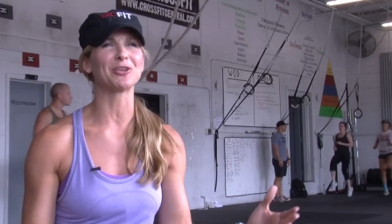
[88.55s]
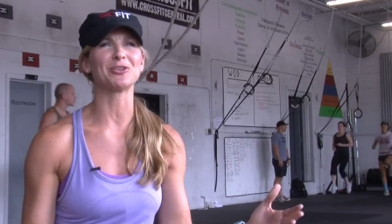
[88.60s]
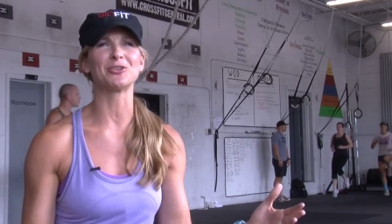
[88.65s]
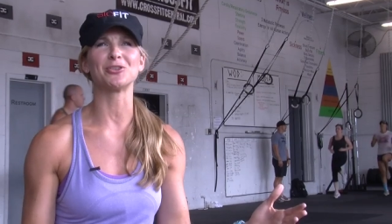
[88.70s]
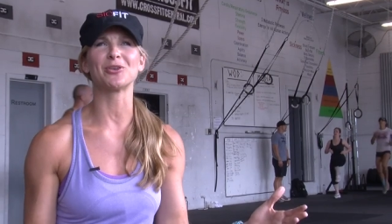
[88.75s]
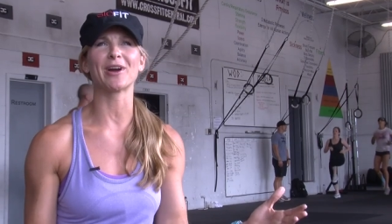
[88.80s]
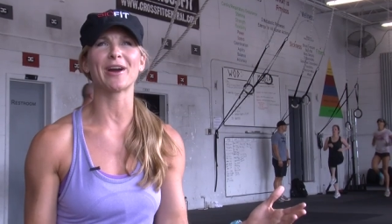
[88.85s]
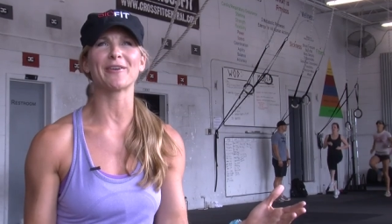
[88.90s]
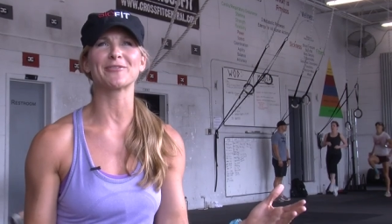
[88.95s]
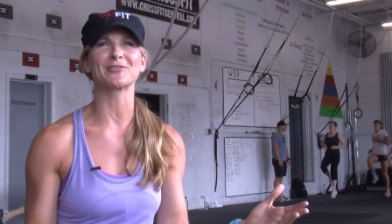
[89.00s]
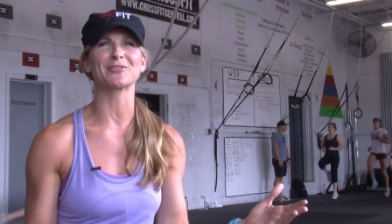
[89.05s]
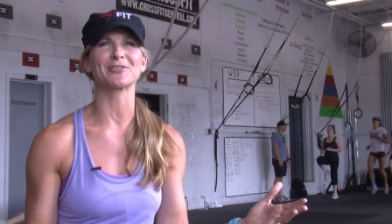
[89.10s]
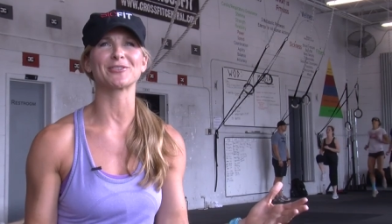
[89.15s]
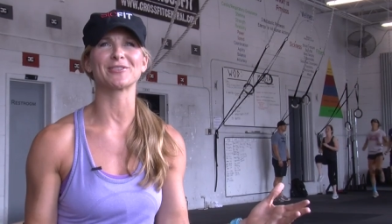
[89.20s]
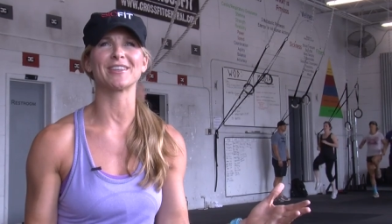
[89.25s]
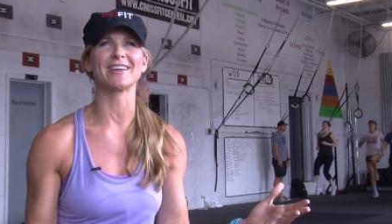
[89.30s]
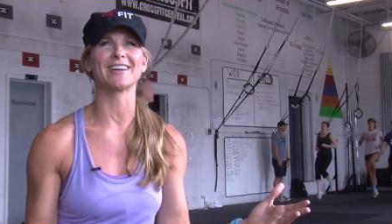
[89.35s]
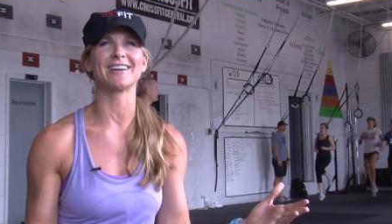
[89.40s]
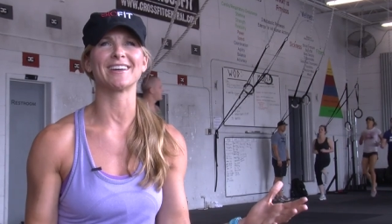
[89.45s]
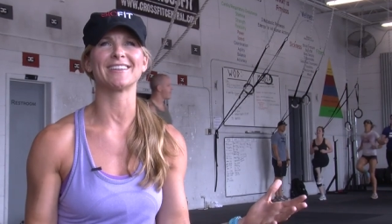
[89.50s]
do you do after
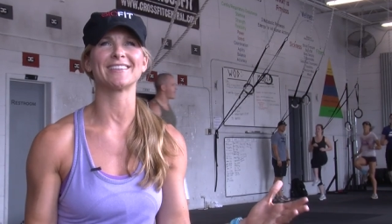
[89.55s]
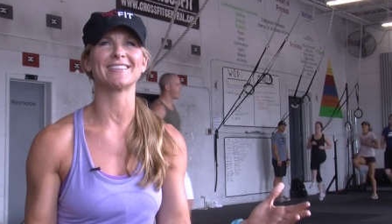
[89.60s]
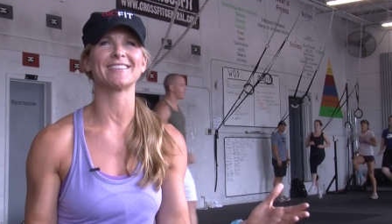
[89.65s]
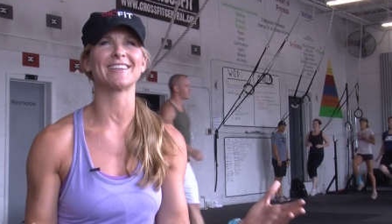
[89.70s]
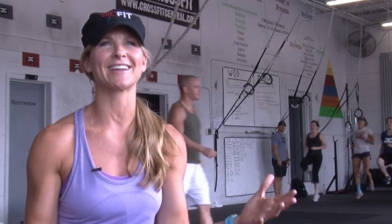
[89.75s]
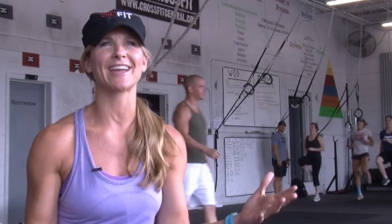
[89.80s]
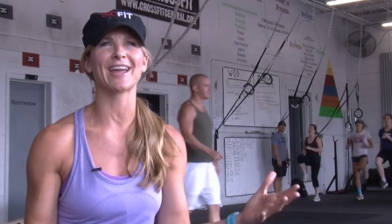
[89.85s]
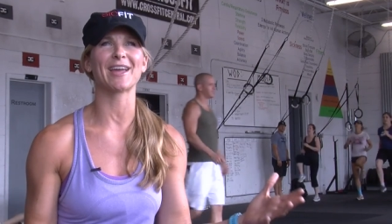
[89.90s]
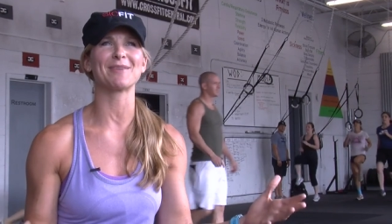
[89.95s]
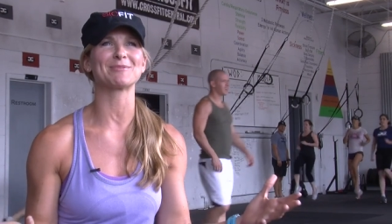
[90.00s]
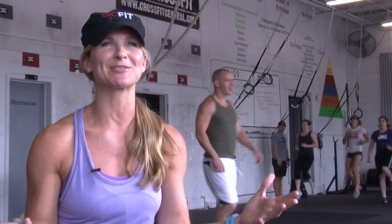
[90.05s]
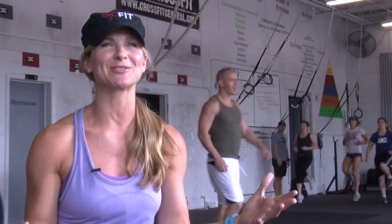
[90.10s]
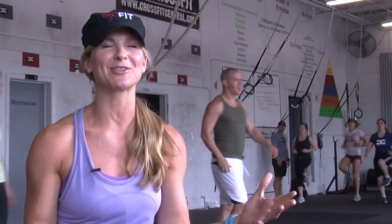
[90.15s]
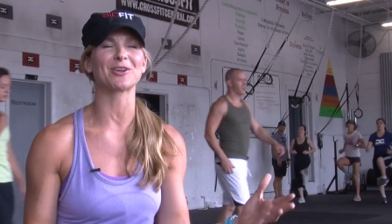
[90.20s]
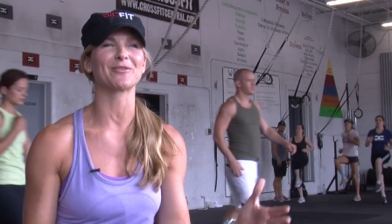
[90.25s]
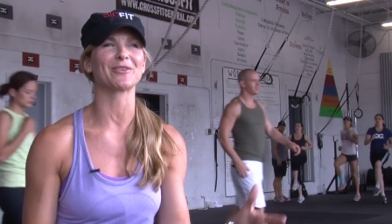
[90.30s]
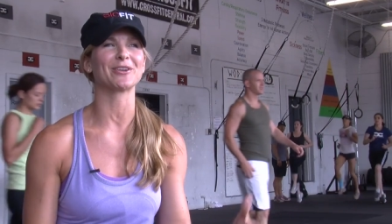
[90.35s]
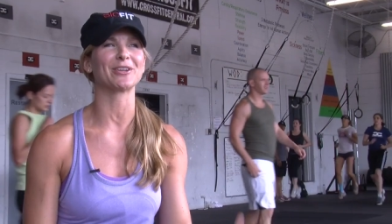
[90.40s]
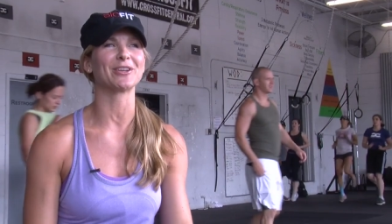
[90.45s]
the, the games is over?